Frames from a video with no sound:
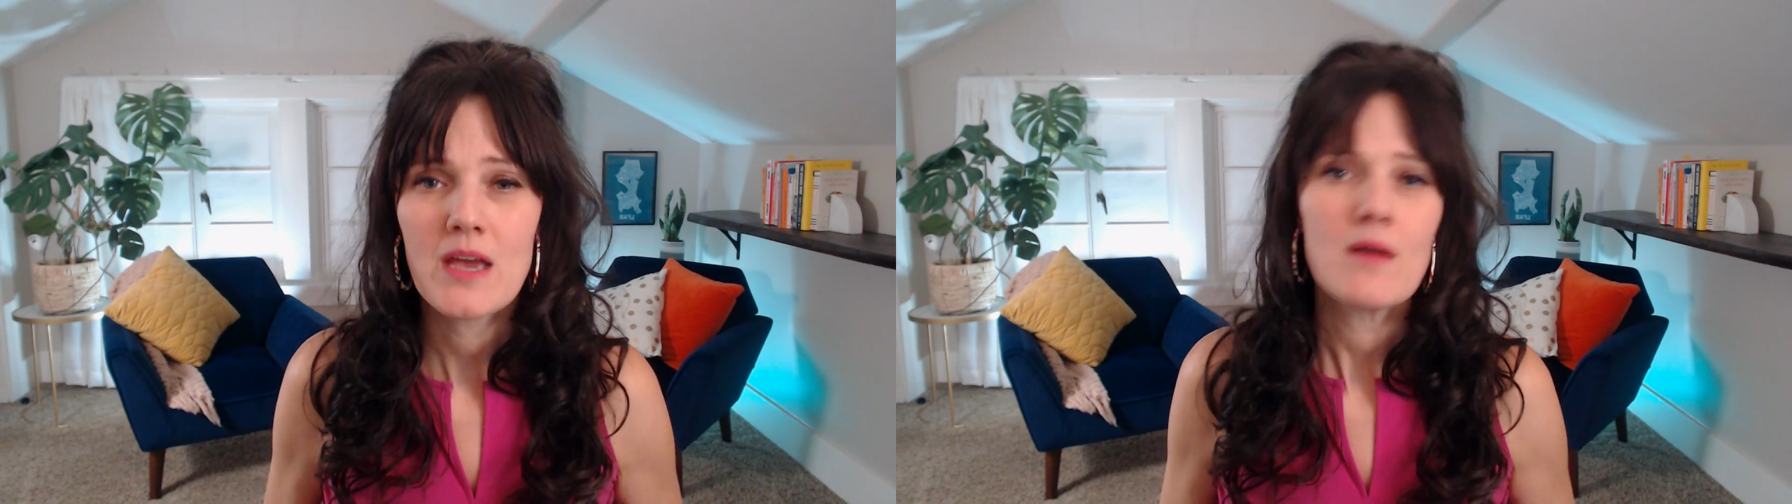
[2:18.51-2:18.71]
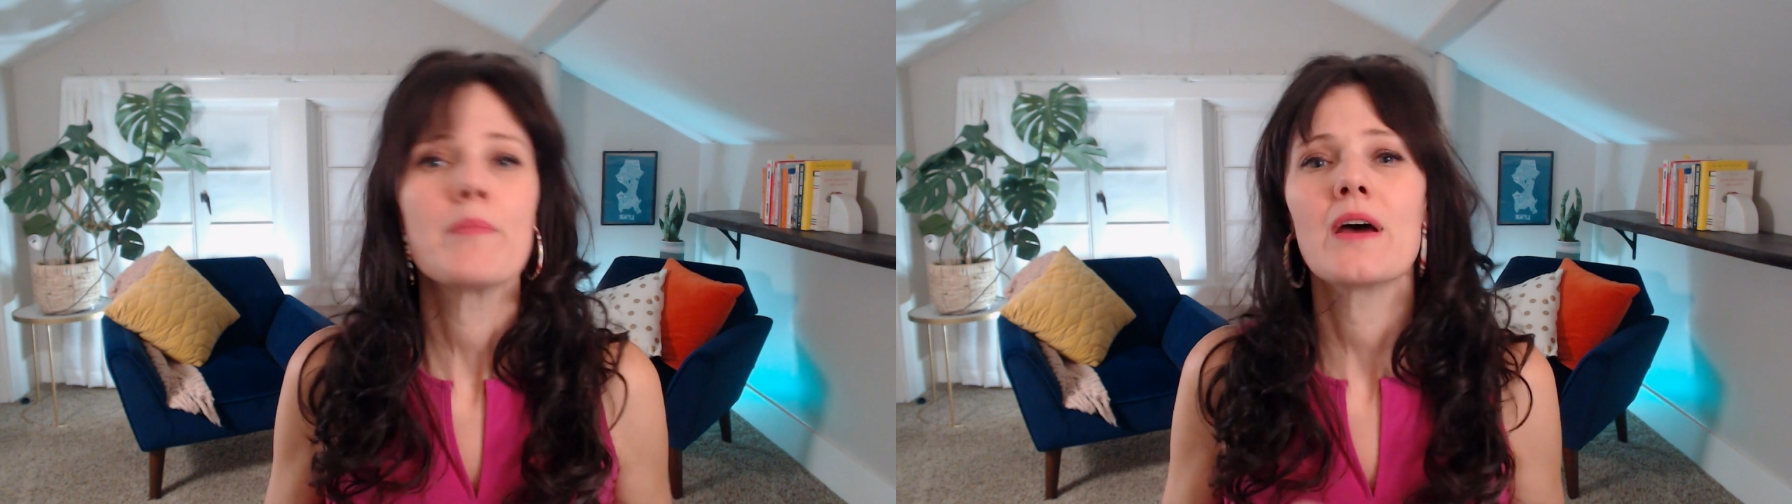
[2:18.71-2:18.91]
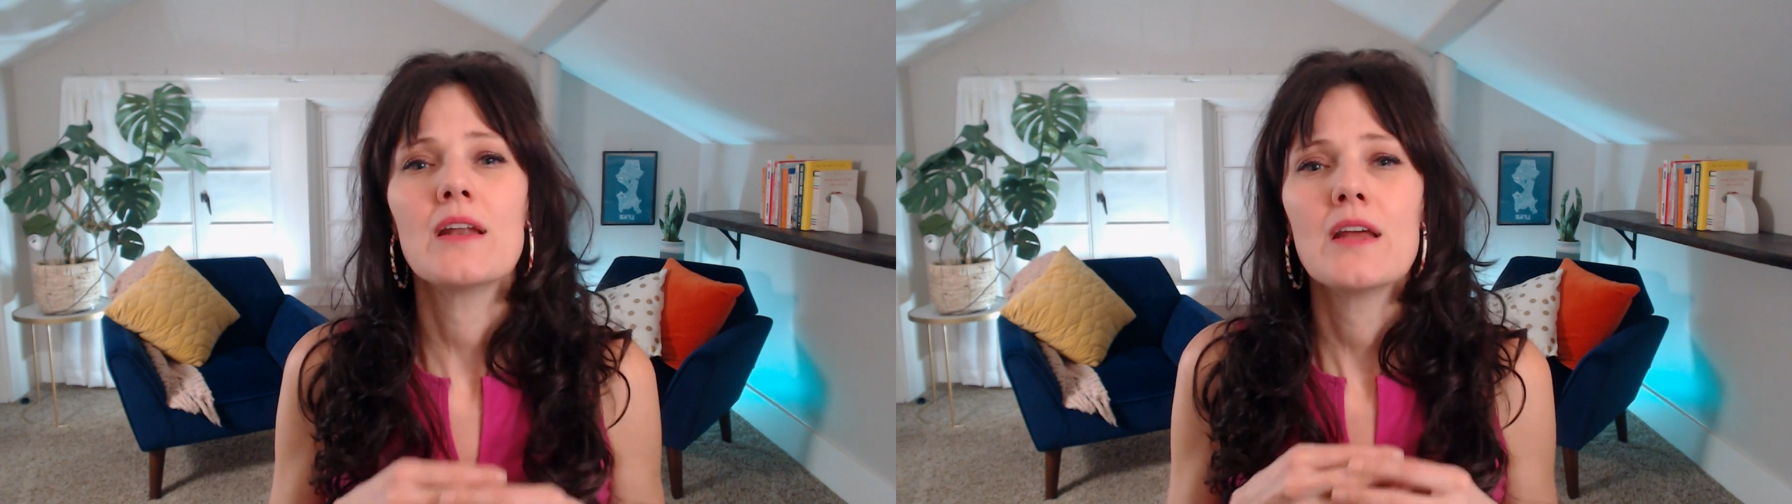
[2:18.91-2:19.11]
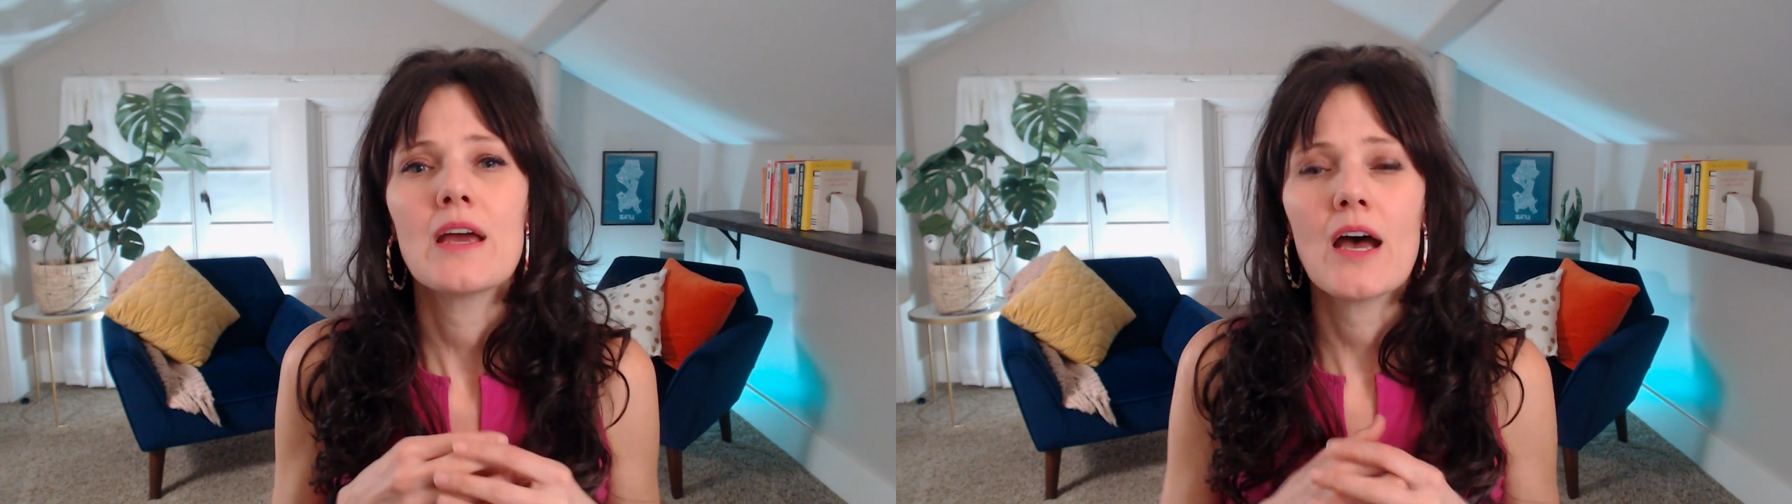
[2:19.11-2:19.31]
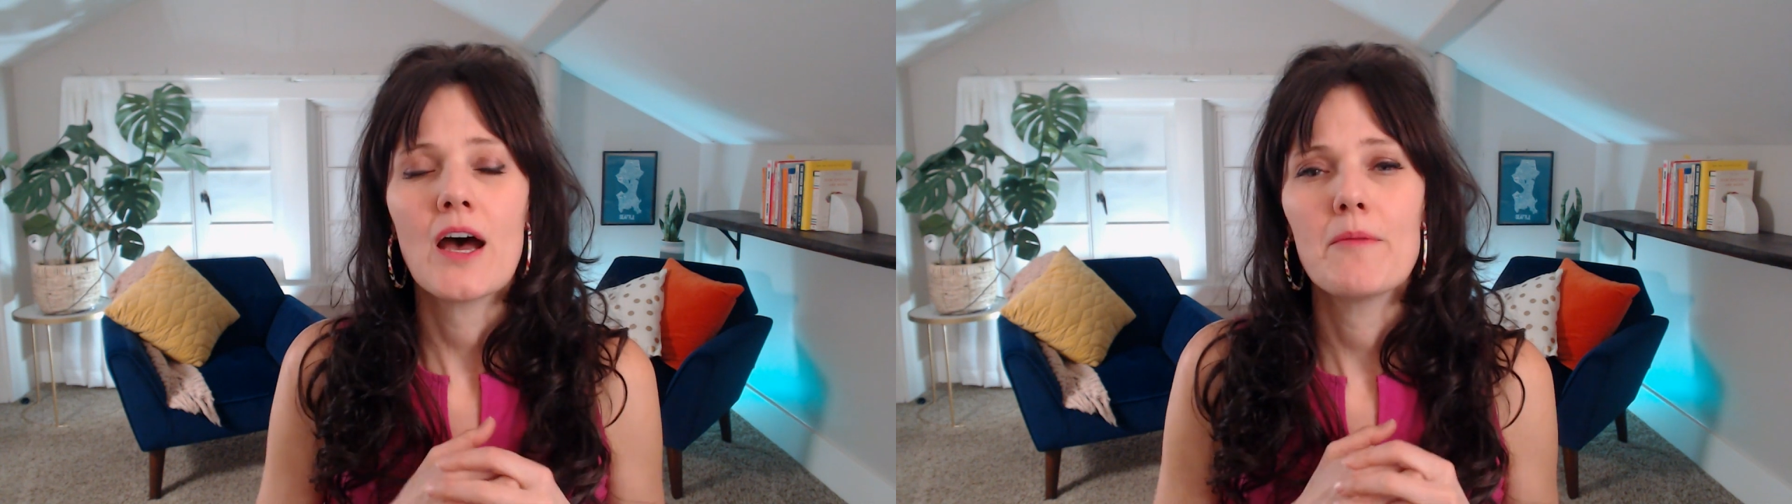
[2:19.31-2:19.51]
but
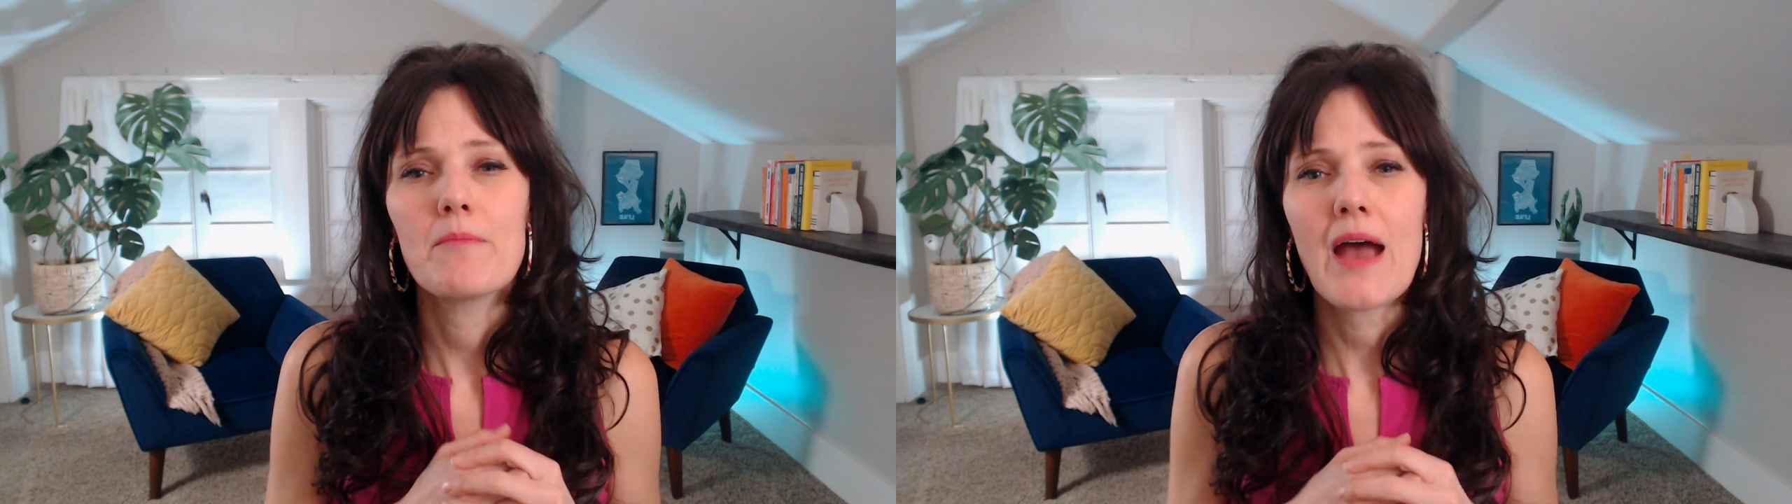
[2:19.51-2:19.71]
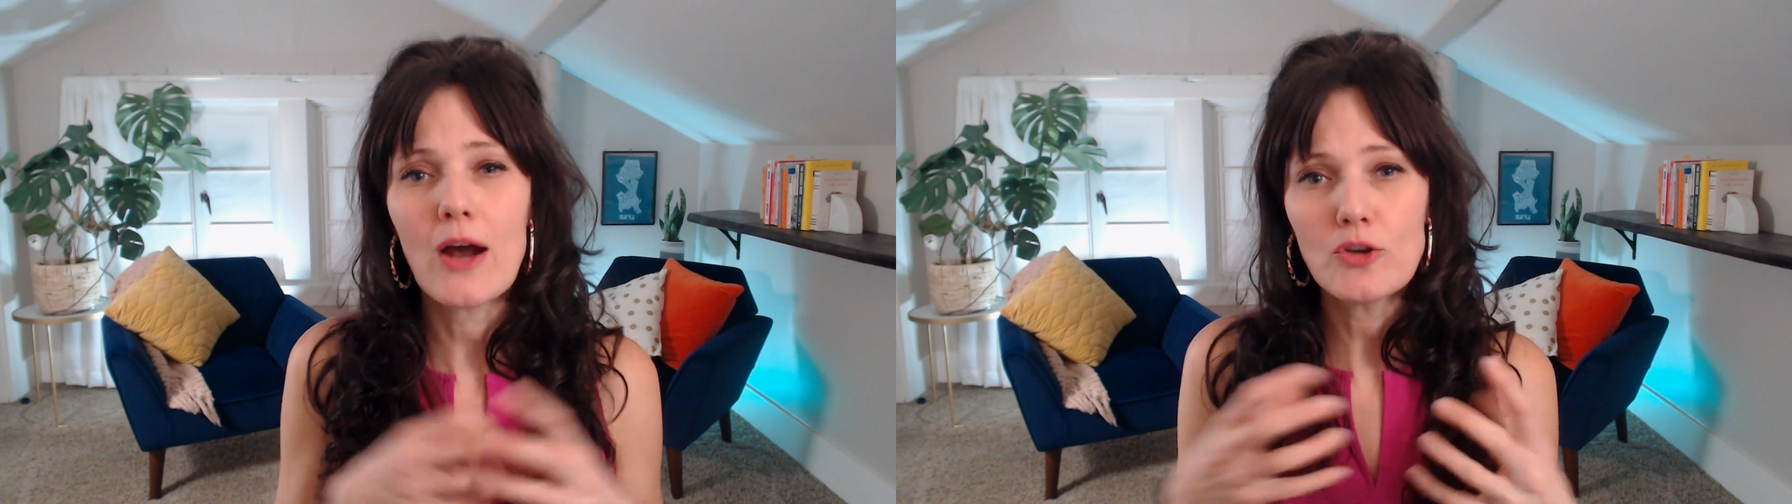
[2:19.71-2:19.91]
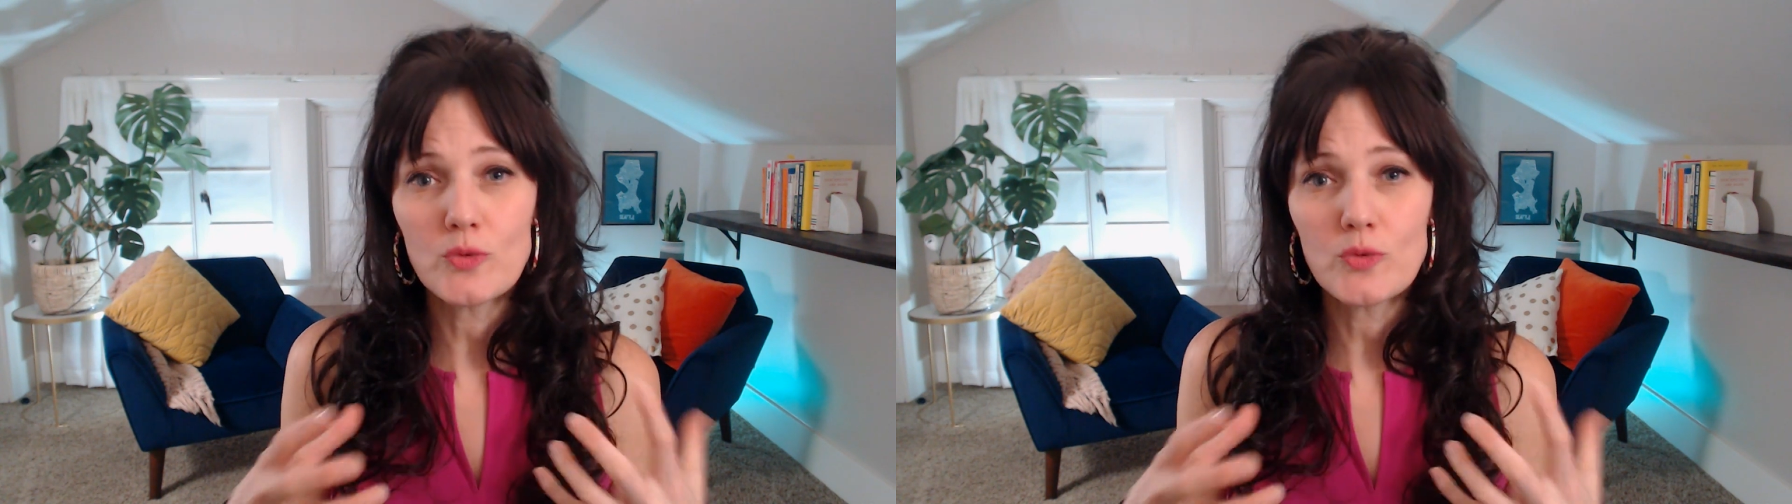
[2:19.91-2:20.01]
how you